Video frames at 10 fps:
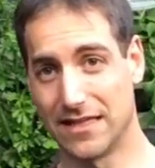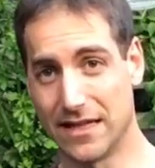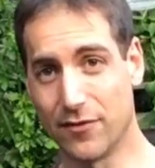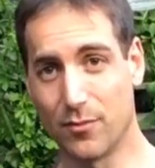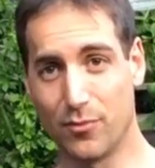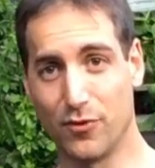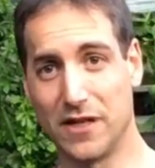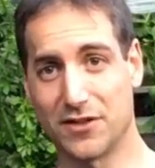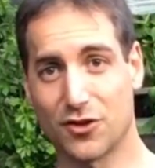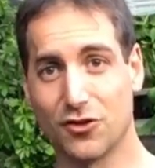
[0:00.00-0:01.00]
they never
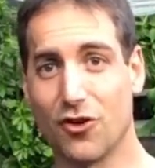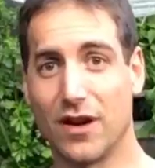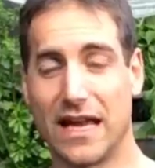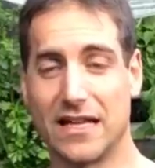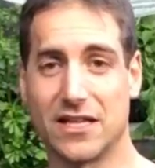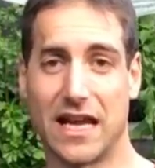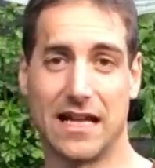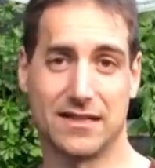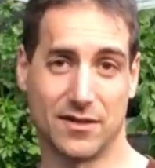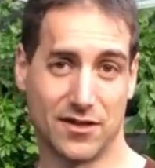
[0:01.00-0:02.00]
build the knowledge
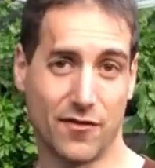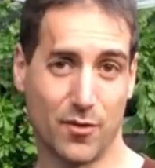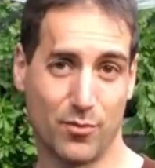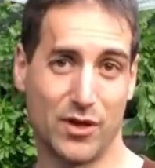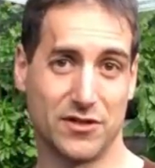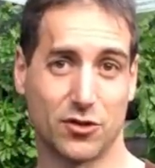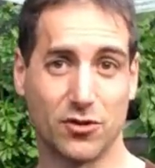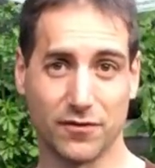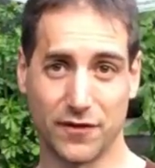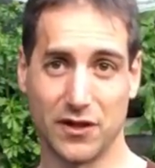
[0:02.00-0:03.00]
and they never build the
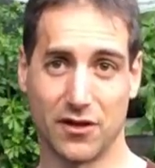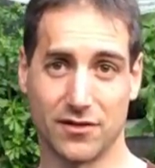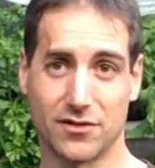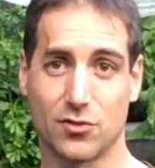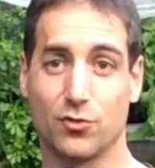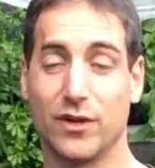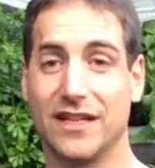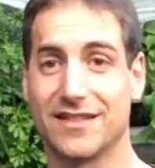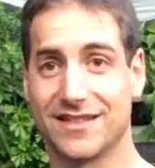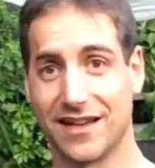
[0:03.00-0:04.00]
confidence to
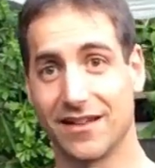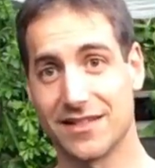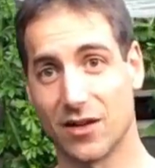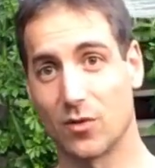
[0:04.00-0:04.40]
really start the